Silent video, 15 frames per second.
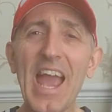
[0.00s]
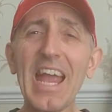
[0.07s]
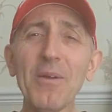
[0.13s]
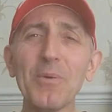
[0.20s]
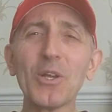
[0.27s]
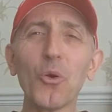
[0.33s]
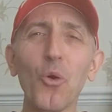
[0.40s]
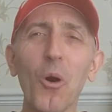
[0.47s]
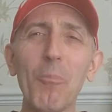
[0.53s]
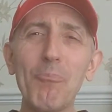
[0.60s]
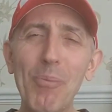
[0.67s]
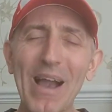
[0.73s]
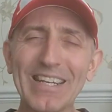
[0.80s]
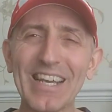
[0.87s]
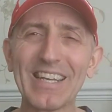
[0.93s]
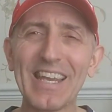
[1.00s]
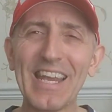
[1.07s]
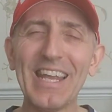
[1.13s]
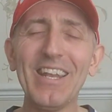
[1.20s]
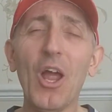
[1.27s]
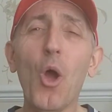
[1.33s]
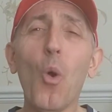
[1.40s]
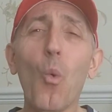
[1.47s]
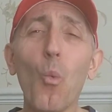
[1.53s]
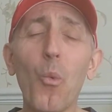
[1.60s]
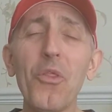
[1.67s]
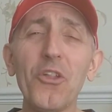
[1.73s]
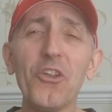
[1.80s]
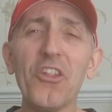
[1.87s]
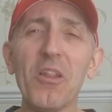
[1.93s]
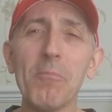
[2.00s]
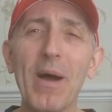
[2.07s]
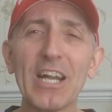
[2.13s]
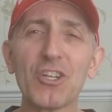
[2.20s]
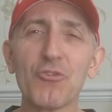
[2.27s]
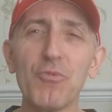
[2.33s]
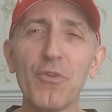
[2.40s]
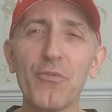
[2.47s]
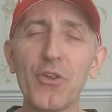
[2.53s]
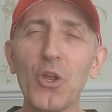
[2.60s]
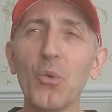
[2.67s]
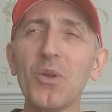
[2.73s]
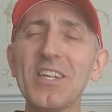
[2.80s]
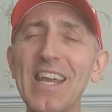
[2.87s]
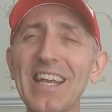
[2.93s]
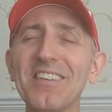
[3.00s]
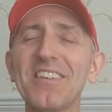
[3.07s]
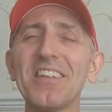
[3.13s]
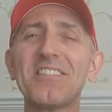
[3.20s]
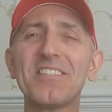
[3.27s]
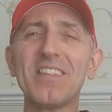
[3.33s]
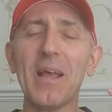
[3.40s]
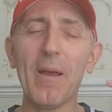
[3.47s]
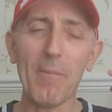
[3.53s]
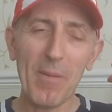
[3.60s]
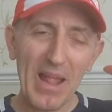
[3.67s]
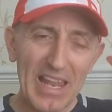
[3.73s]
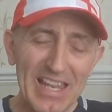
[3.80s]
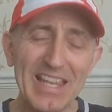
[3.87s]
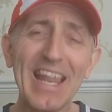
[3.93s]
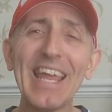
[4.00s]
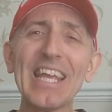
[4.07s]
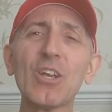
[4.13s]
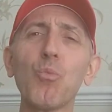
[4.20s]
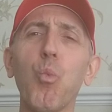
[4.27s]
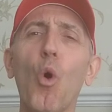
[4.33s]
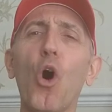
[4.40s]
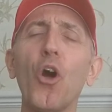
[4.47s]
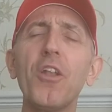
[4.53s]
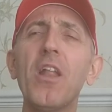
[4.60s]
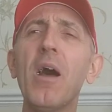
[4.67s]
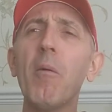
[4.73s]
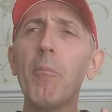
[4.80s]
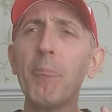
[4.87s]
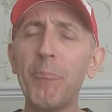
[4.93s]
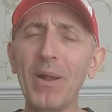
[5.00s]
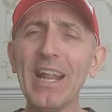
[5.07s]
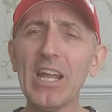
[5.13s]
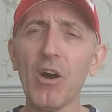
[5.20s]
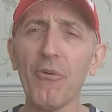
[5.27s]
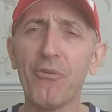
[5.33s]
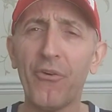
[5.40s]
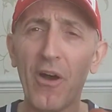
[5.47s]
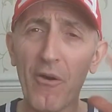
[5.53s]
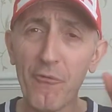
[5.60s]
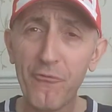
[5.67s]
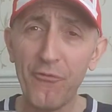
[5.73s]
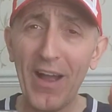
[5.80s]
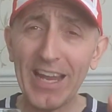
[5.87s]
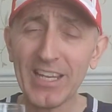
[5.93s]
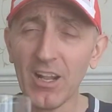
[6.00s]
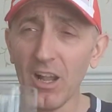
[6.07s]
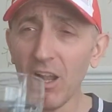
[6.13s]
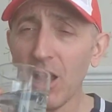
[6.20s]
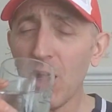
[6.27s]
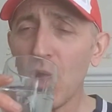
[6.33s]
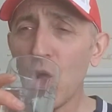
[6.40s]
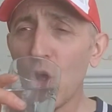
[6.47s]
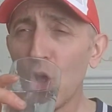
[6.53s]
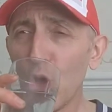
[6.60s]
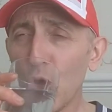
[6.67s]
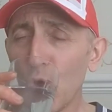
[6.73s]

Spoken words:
Here we go, back again with another match review. Yes, it's the League One playoff final.